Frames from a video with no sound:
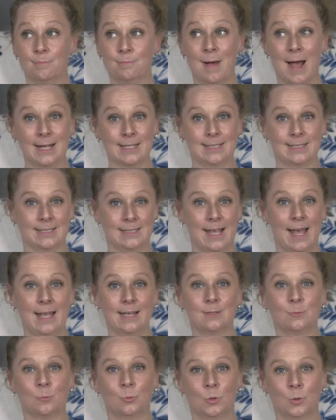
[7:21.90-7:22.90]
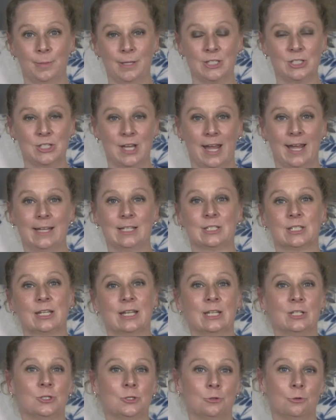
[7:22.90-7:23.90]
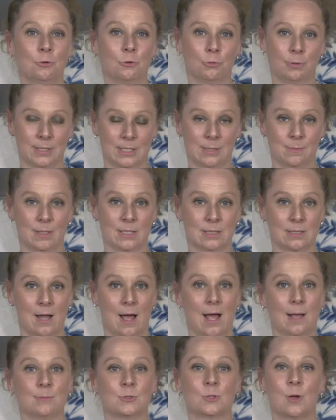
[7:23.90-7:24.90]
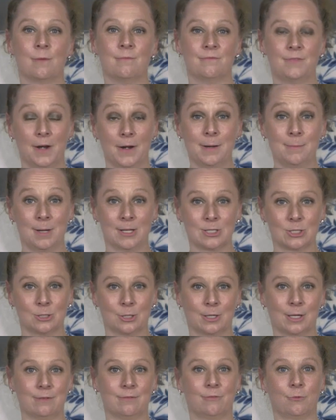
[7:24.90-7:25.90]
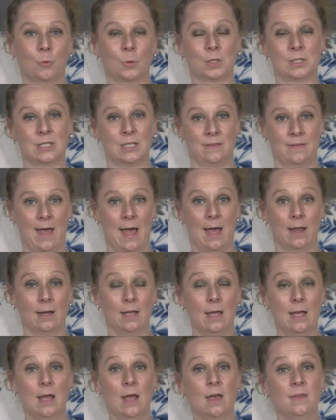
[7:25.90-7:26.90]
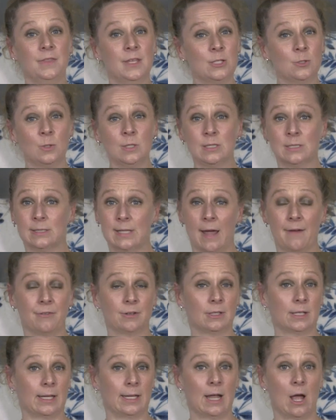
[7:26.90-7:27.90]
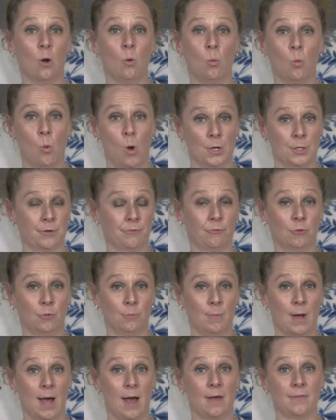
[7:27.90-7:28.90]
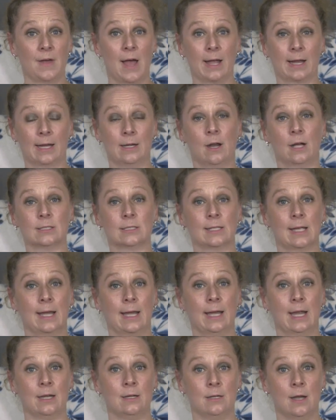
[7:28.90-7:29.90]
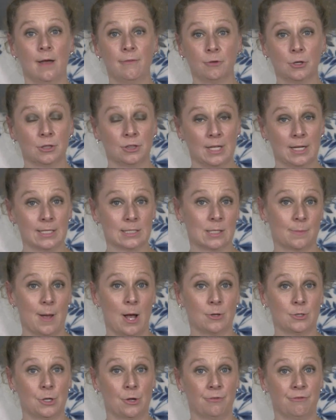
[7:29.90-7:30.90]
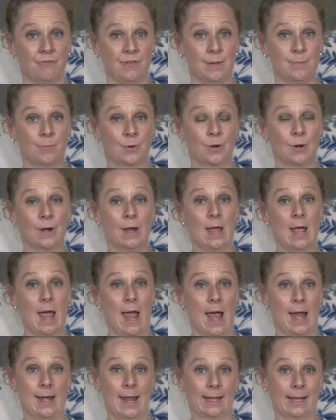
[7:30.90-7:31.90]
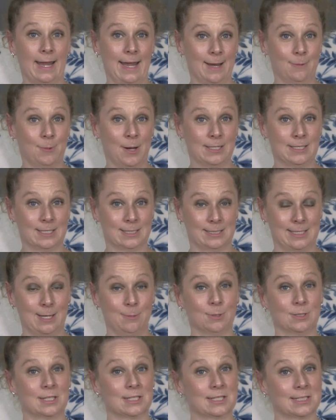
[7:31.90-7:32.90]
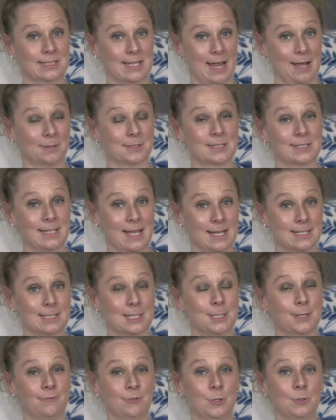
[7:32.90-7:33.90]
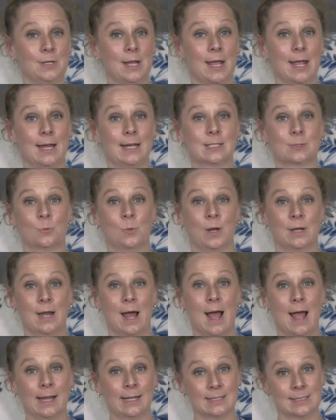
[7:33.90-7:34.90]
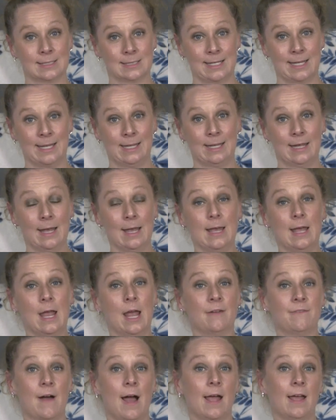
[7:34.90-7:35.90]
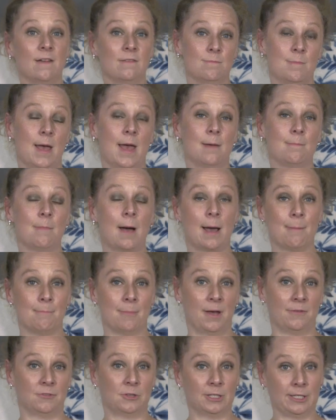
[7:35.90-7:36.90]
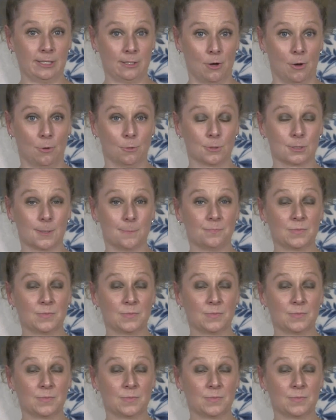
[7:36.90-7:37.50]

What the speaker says: my set will be changed into Christmas time. So I'm very much looking forward to that. This was definitely a wonderful month. I cannot say enough good things about November, and I can't wait to see what the scale says in a few days when I can see if I have met my monthly goals.